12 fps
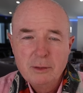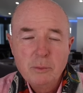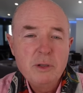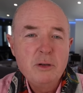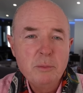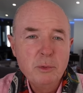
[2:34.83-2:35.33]

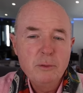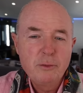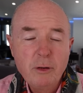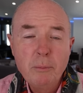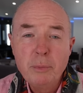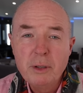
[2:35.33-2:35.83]
when you move
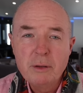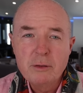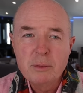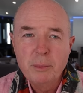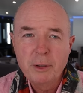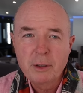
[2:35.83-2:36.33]
from Britain
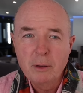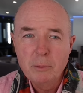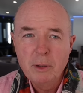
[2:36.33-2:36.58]
to Monaco?